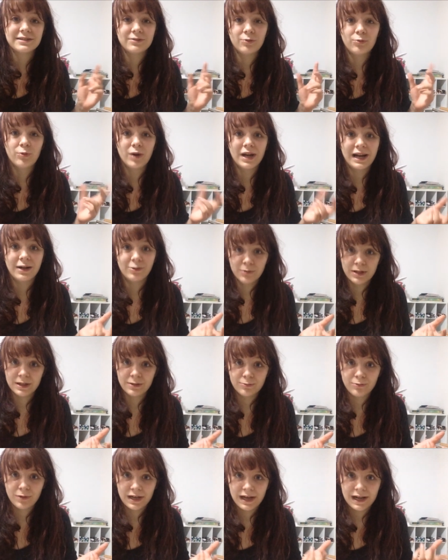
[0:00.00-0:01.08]
what
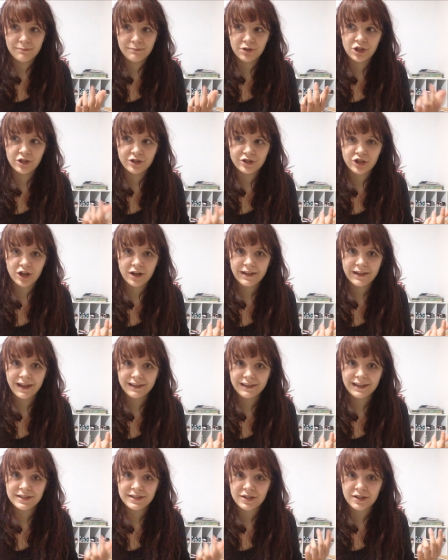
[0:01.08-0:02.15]
I'm going to draw
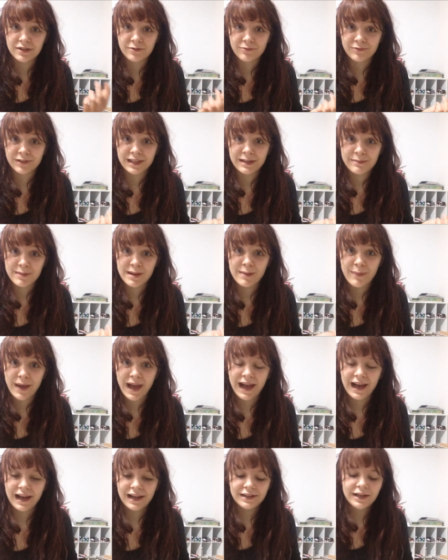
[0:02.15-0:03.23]
that day is going to really be
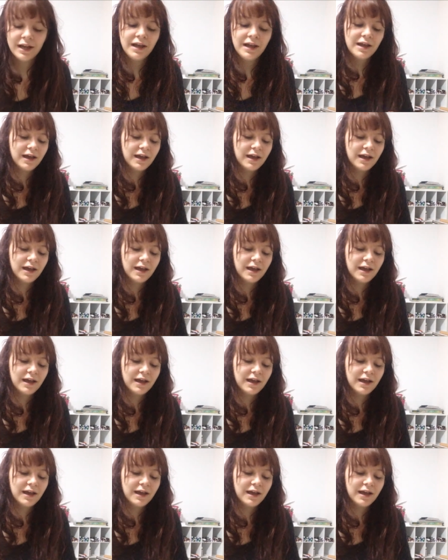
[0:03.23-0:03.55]
bad,